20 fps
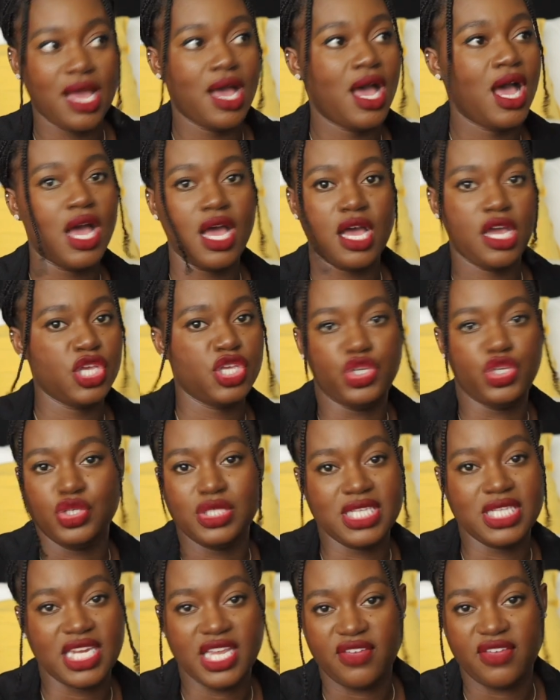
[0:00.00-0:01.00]
you
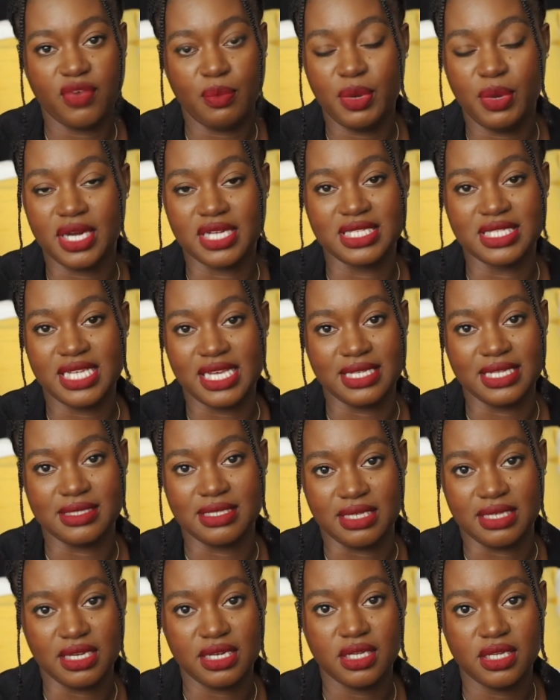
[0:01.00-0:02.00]
didn't even put a dent
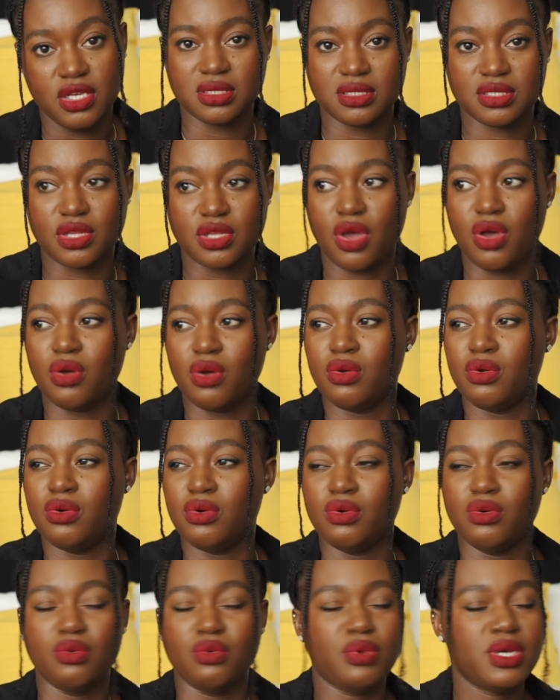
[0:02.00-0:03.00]
in.
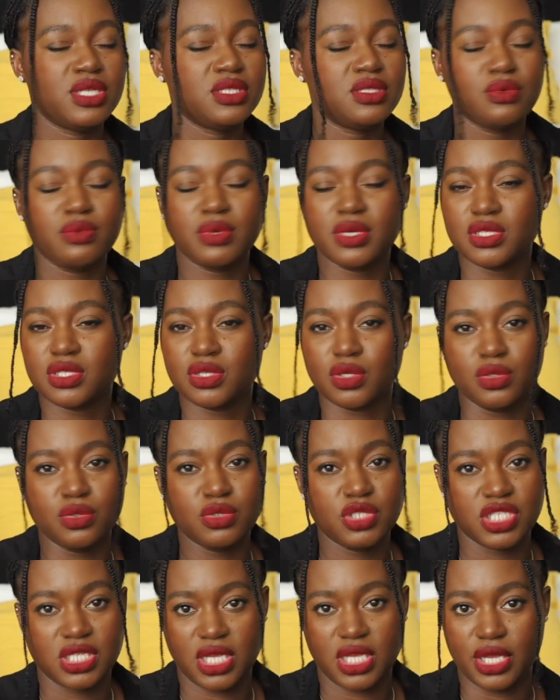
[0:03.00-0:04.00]
So what's the real
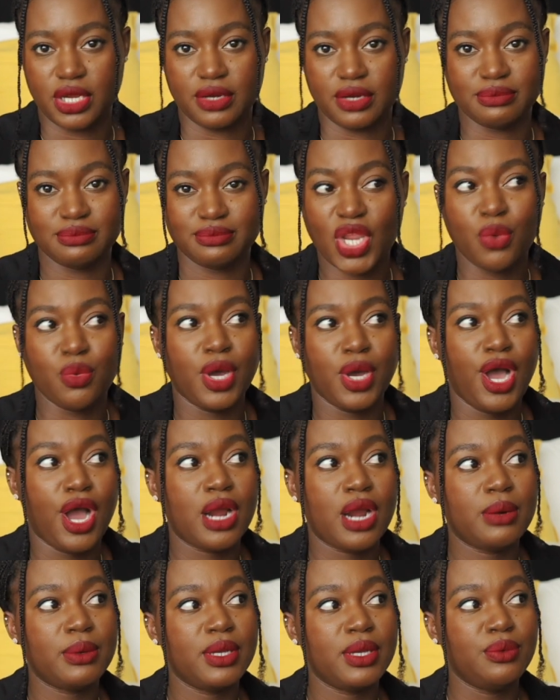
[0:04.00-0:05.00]
solution here? What
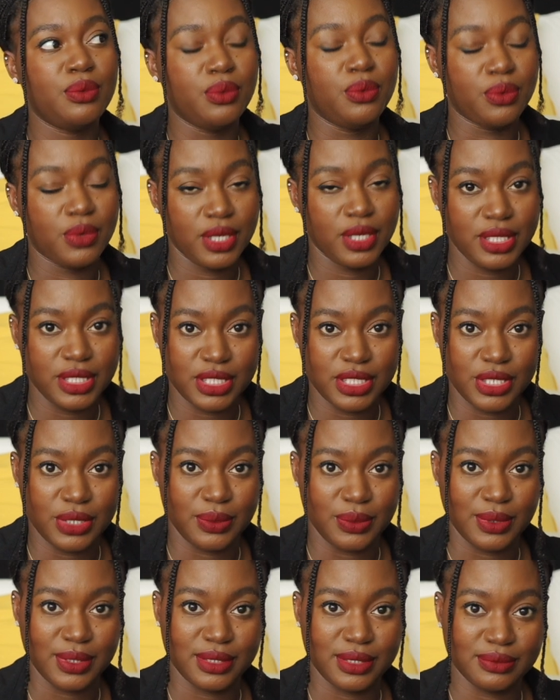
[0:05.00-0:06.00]
are we really
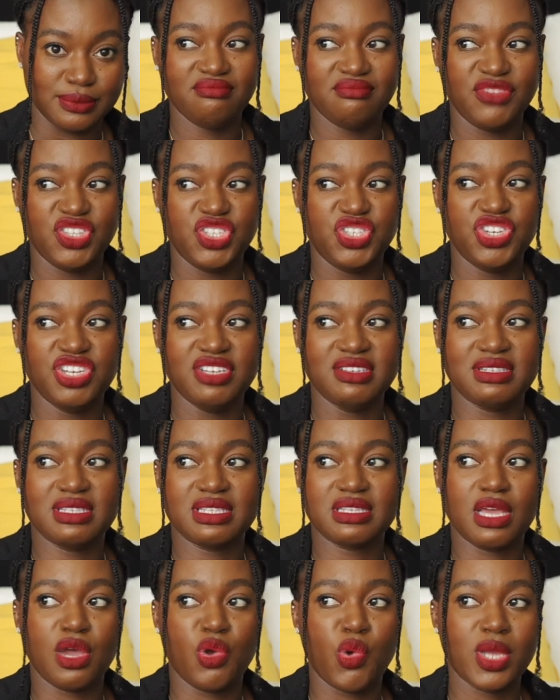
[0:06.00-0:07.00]
doing?
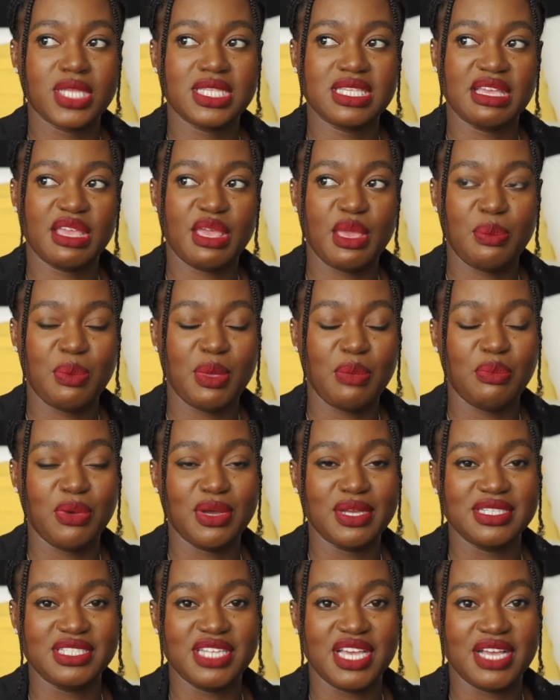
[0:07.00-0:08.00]
Just going to keep people
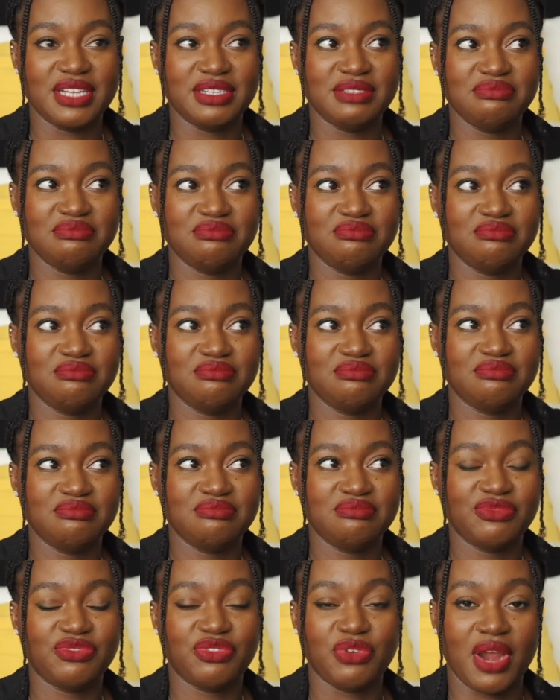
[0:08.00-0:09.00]
in debt
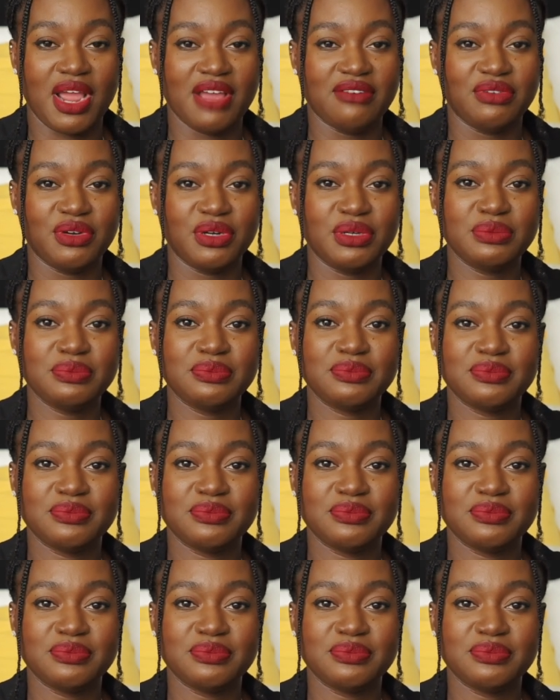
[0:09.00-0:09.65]
forever?